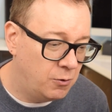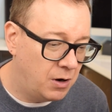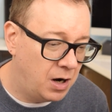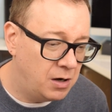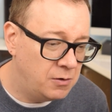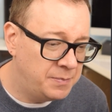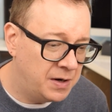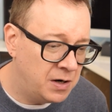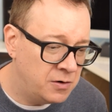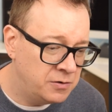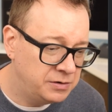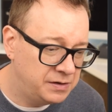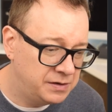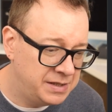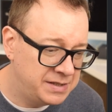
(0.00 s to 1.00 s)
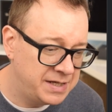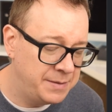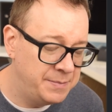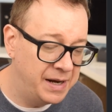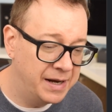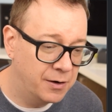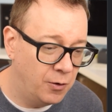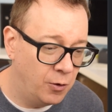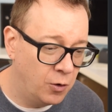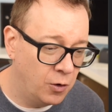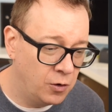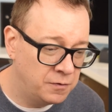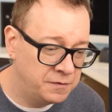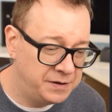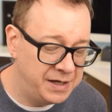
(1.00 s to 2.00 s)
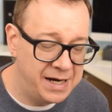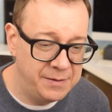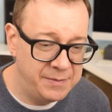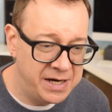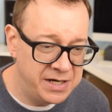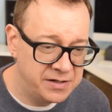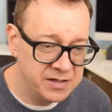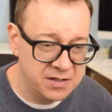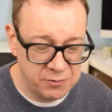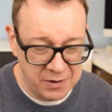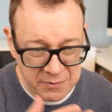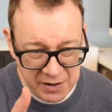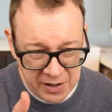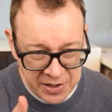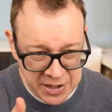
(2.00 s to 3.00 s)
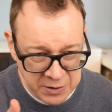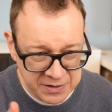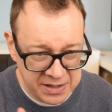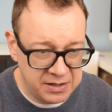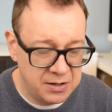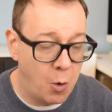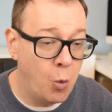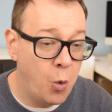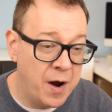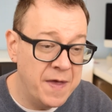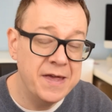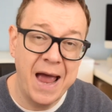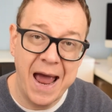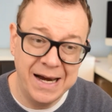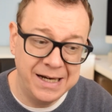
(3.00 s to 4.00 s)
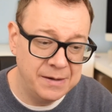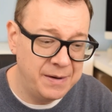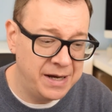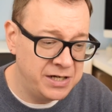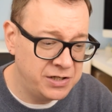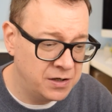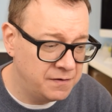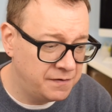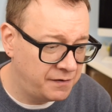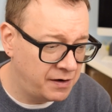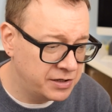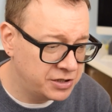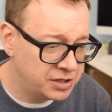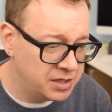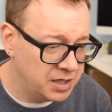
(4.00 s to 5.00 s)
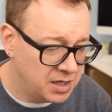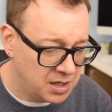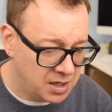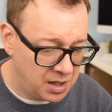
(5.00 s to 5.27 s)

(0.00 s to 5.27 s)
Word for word: how about disabling all of the animations when we are using the with animation function?